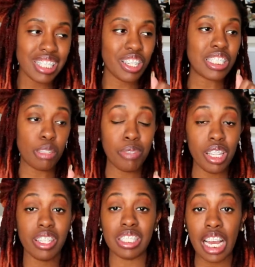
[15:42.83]
Trust and
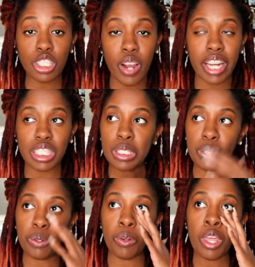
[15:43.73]
believe, because I tried it
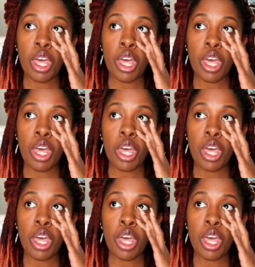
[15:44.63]
too.